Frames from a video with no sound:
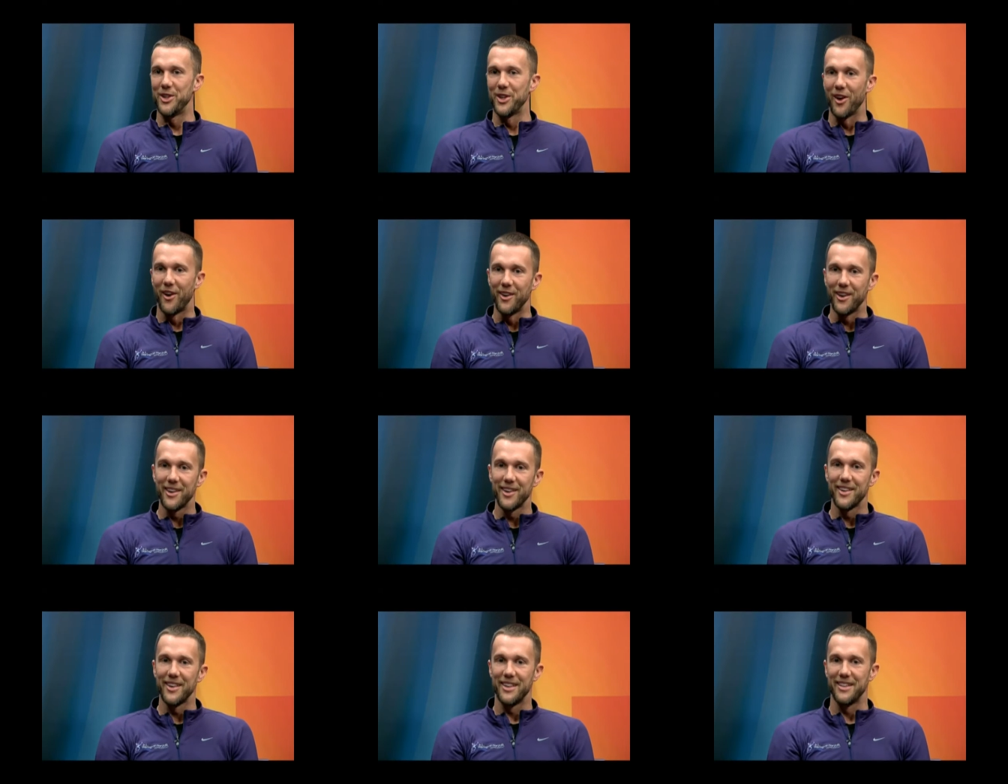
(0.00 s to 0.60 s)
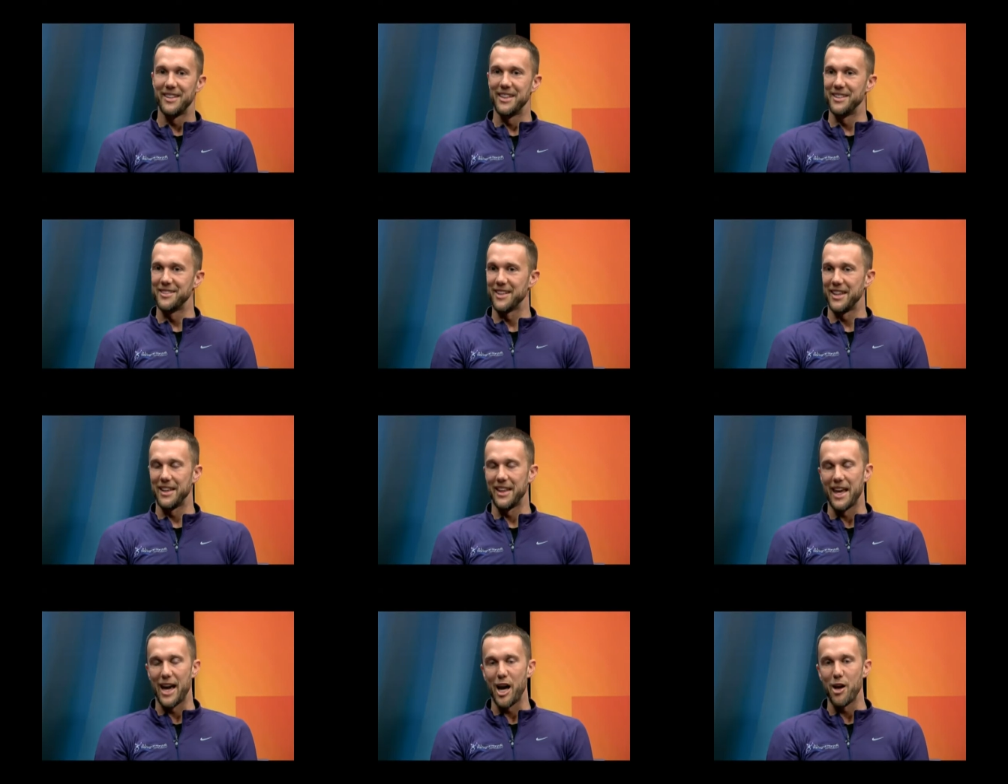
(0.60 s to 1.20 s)
you're younger and things
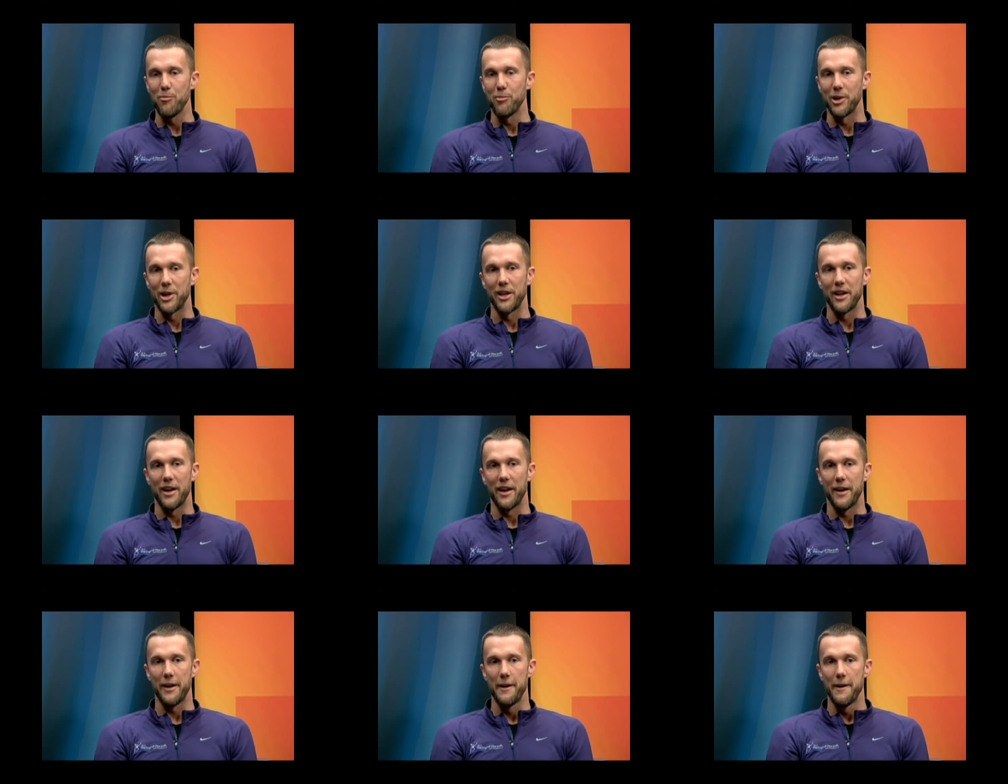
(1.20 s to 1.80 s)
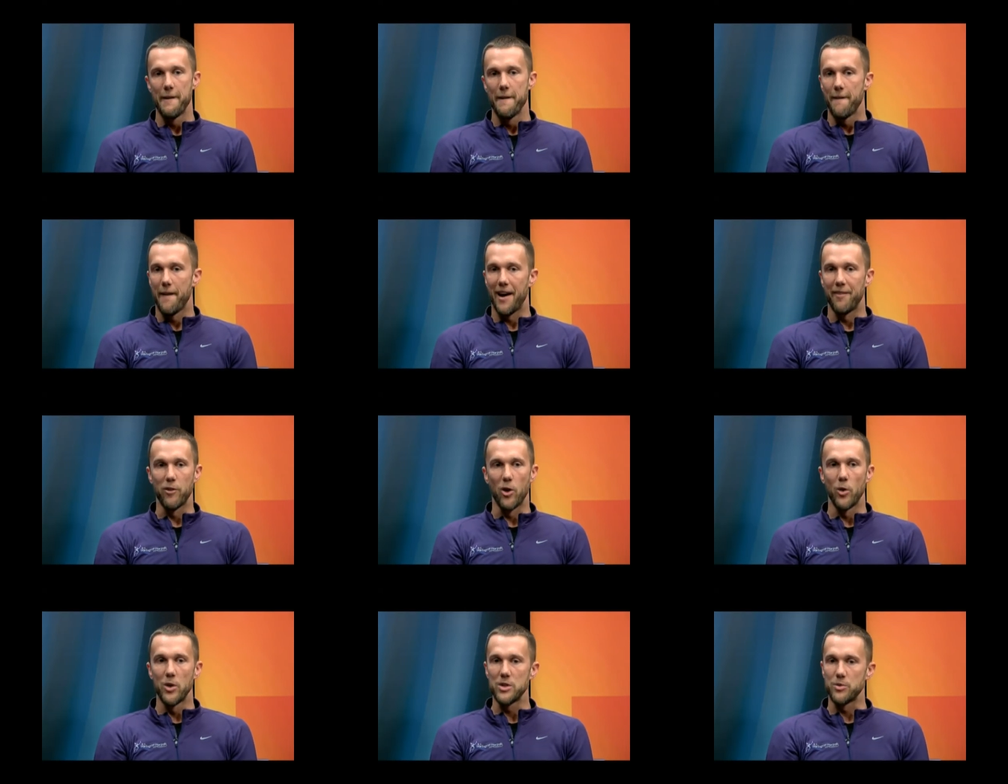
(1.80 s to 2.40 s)
like that. But I,
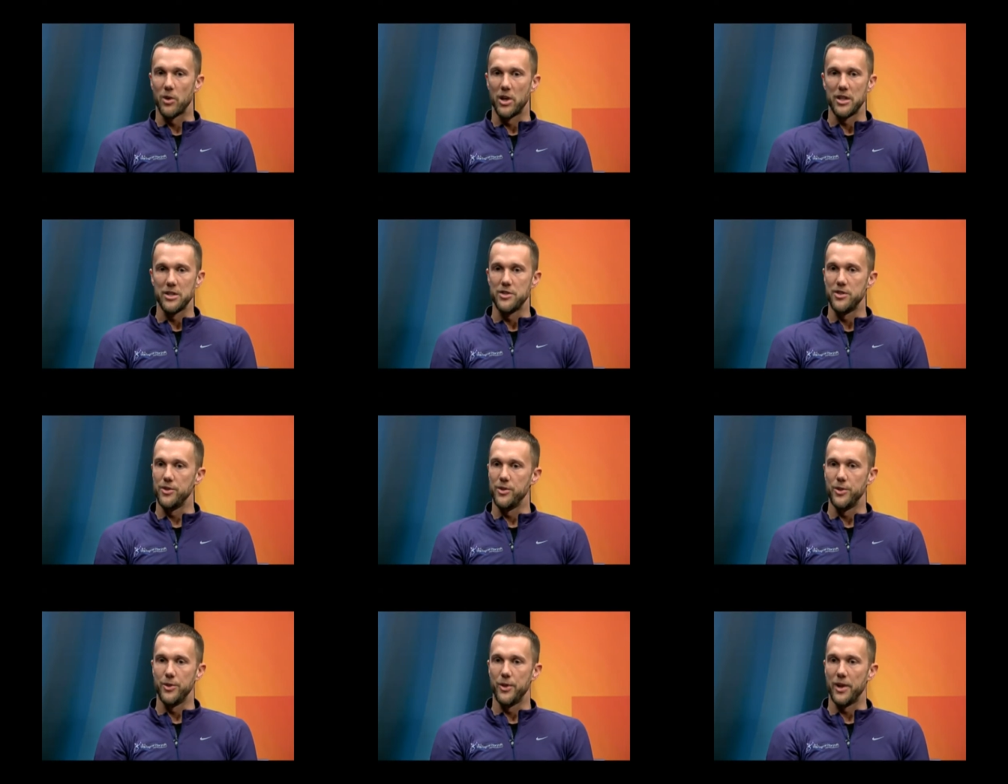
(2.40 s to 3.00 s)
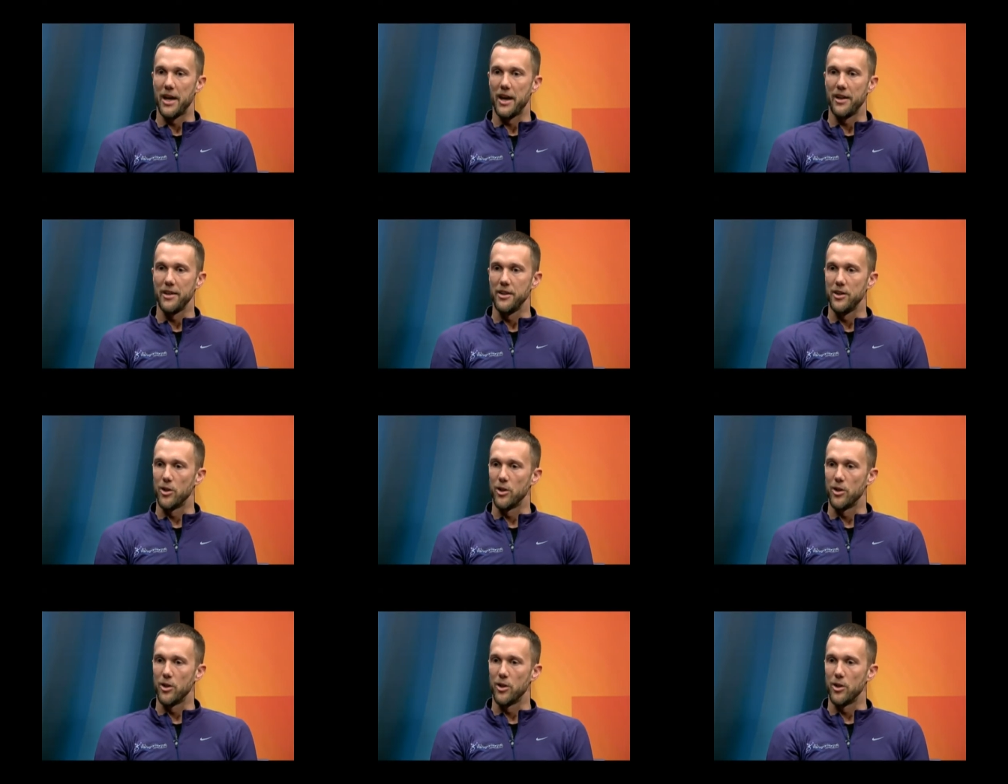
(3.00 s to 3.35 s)
I've always wanted to do that.